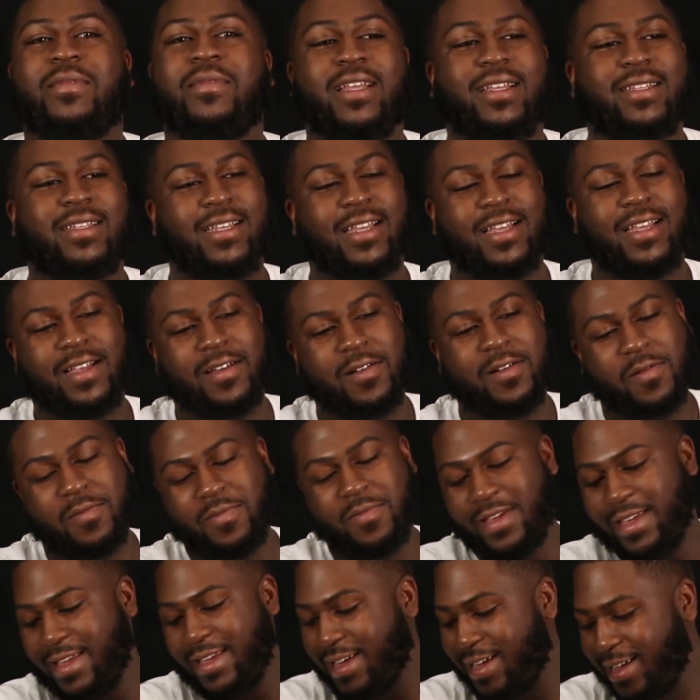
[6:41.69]
They said
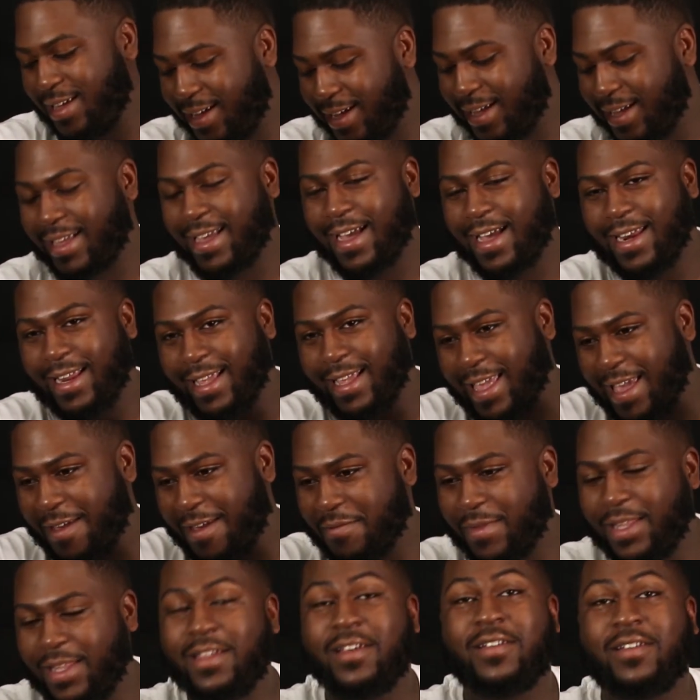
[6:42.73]
Kobe kind of gave
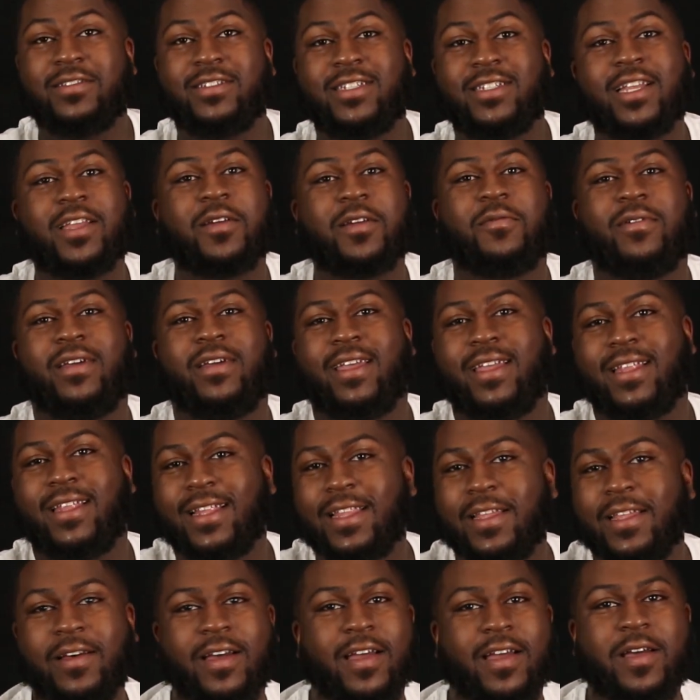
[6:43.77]
him a little chicken wing, a
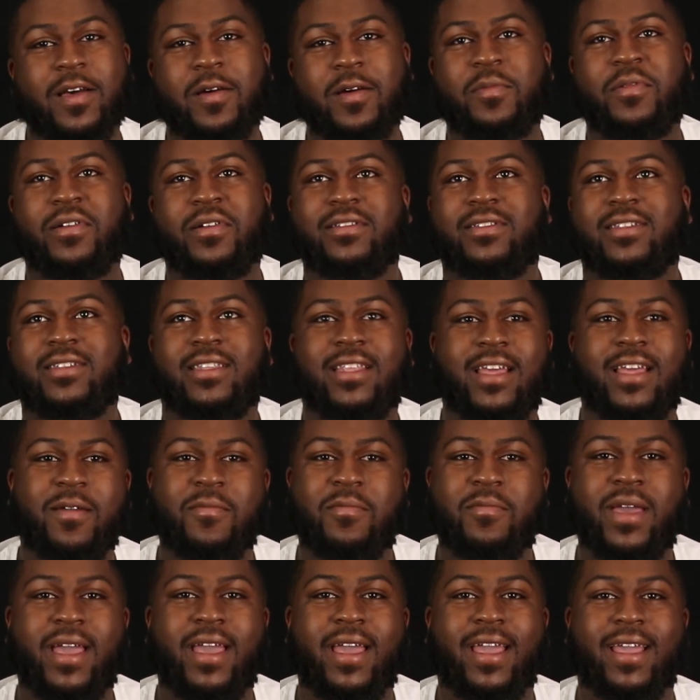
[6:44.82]
little elbow to that
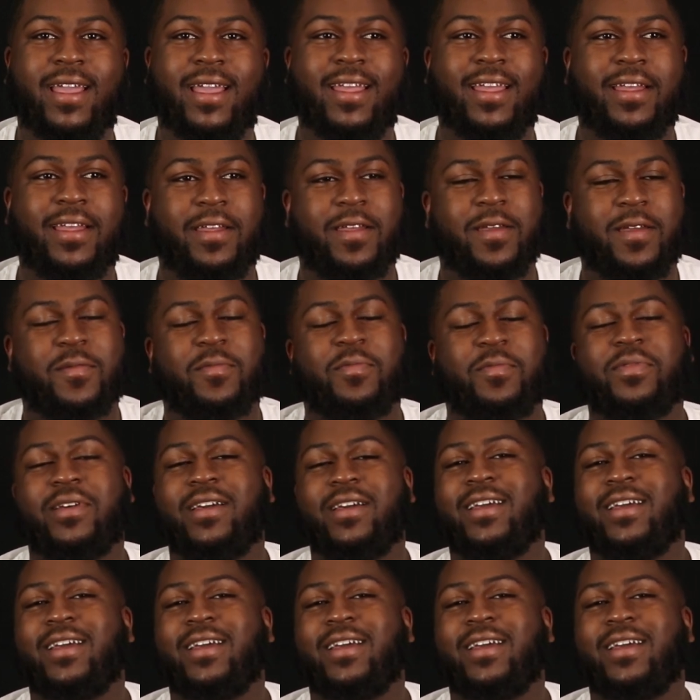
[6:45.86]
back, and